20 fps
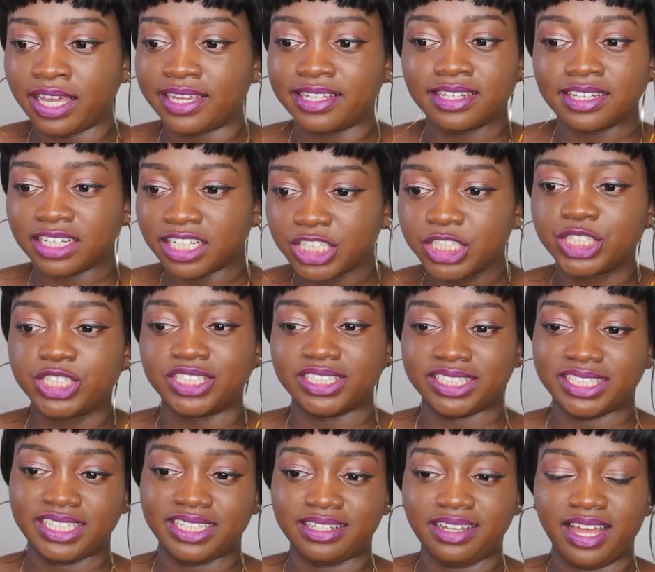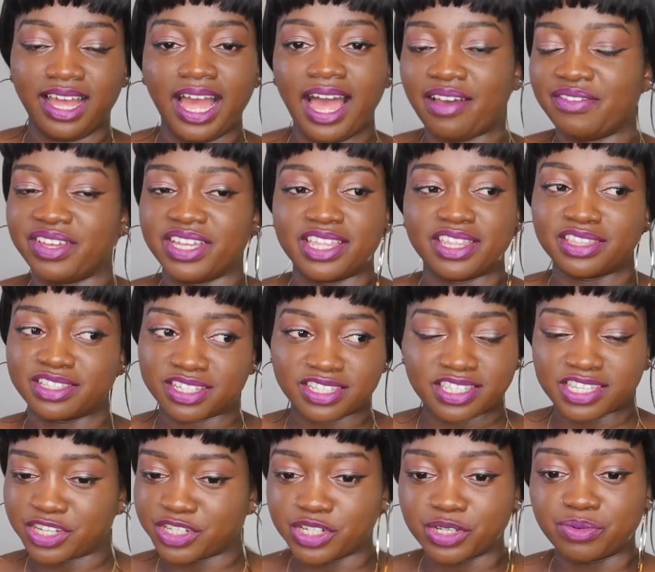literally having a
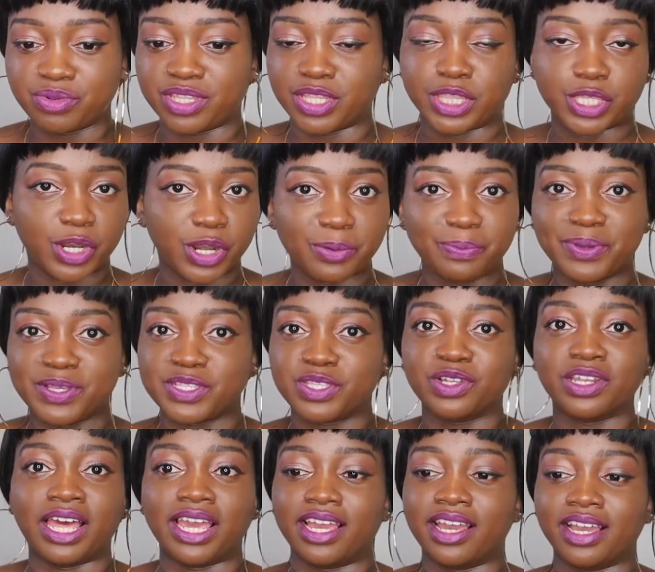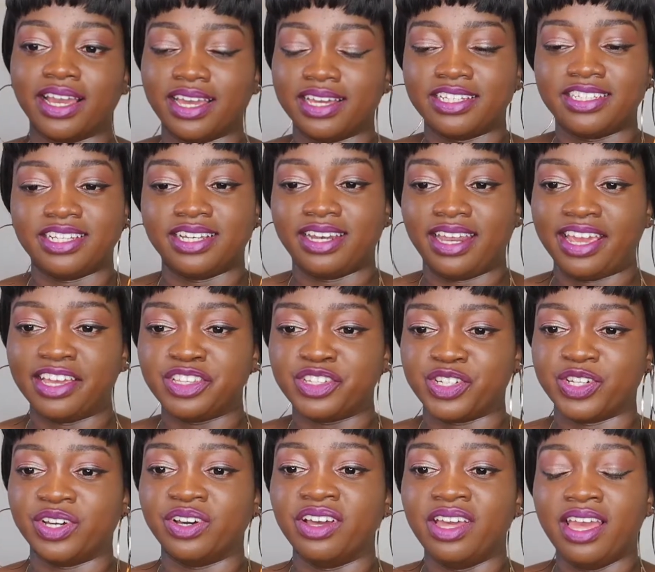session with a therapist, or like a guardian
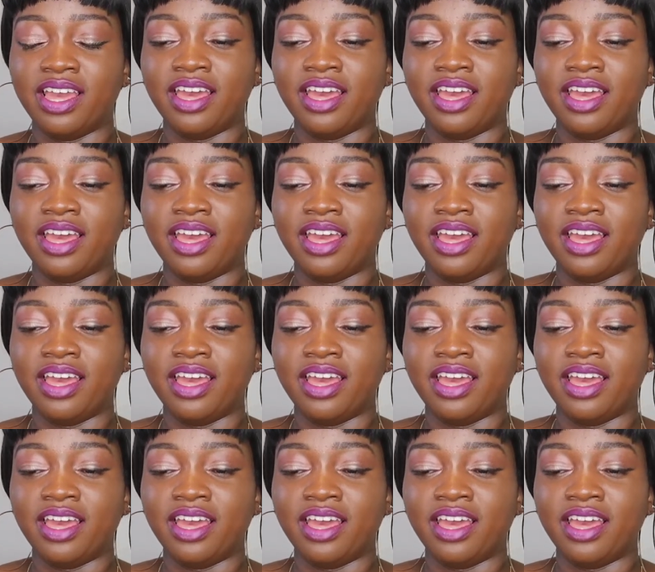angel.